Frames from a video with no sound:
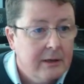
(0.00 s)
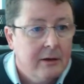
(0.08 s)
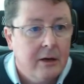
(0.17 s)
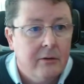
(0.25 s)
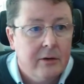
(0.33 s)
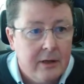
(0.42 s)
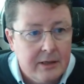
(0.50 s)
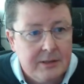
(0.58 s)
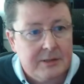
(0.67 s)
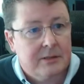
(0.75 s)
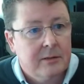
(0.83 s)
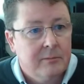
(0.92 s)

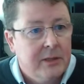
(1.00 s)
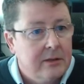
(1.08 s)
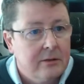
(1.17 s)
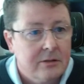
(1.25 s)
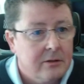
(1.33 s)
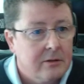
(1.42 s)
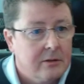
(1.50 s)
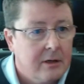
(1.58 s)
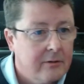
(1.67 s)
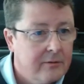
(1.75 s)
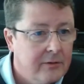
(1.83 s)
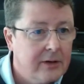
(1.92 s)
Nowadays, the meters
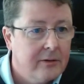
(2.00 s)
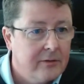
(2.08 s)
are very,